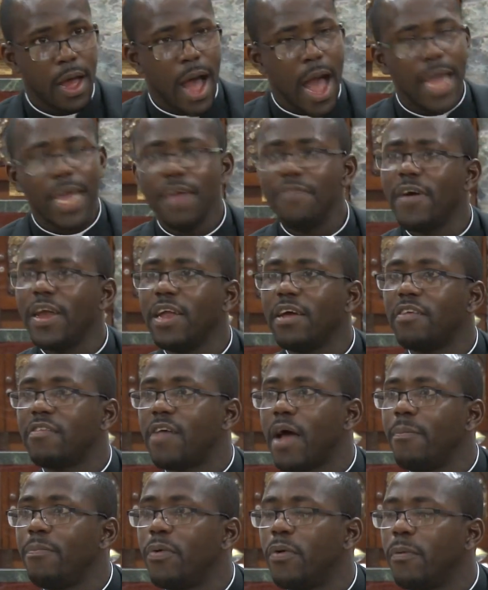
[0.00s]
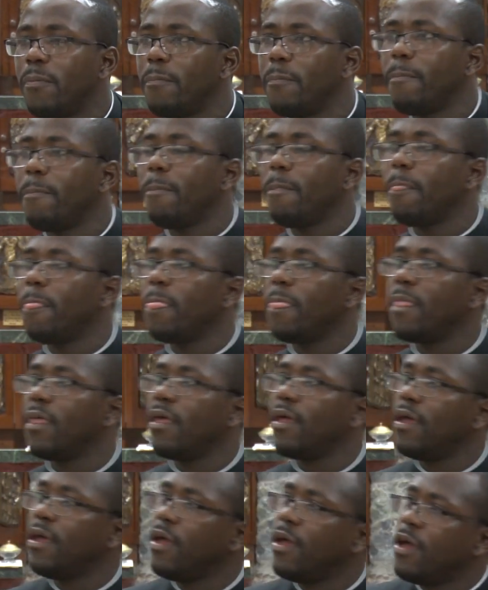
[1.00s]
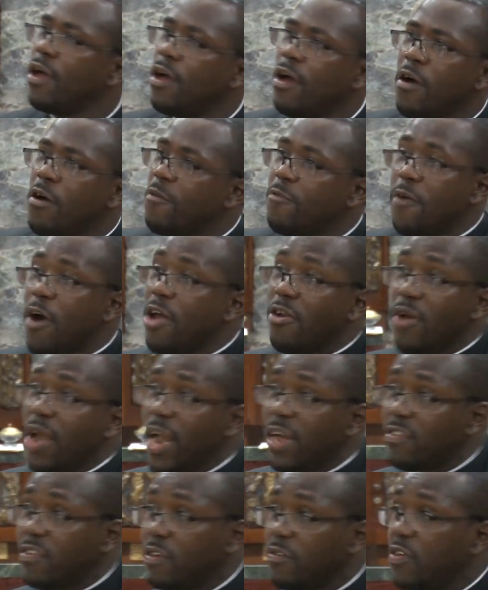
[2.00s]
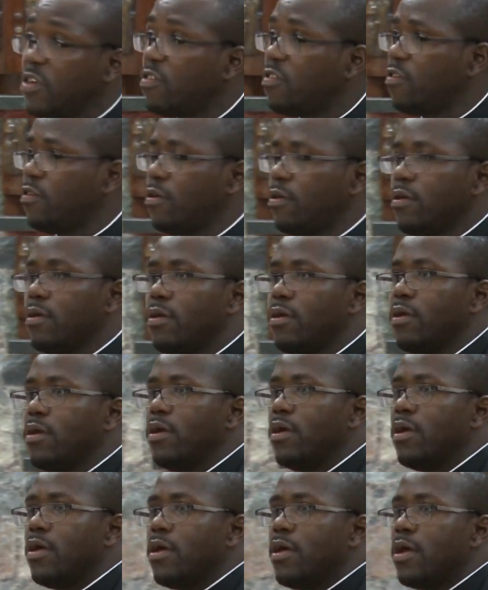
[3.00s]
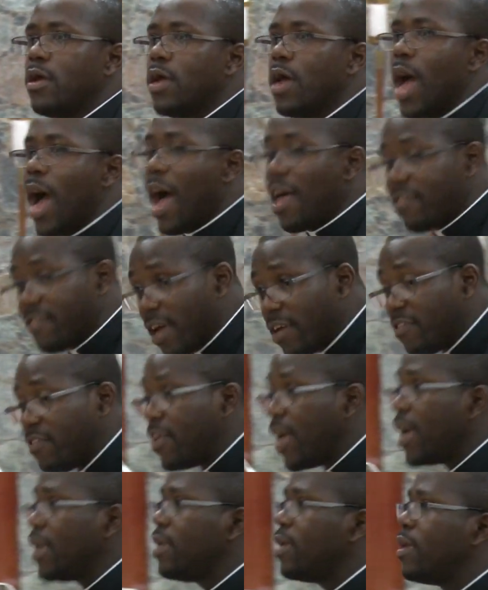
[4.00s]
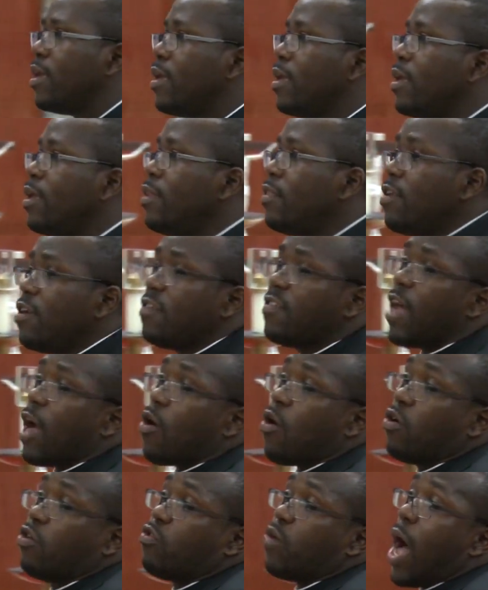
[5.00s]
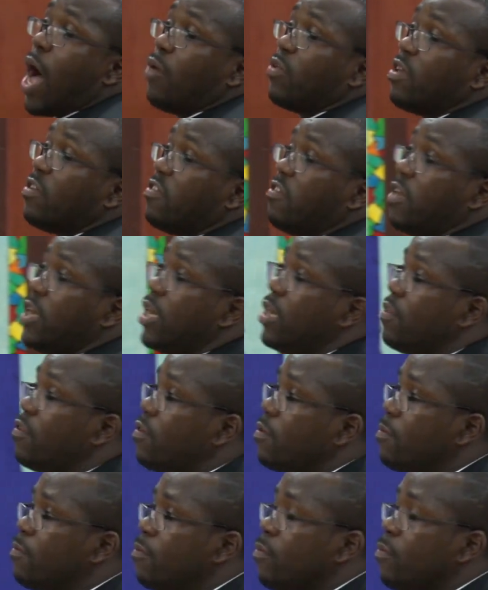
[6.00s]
I give an example. For a relativist, as I said, things according to how they see it.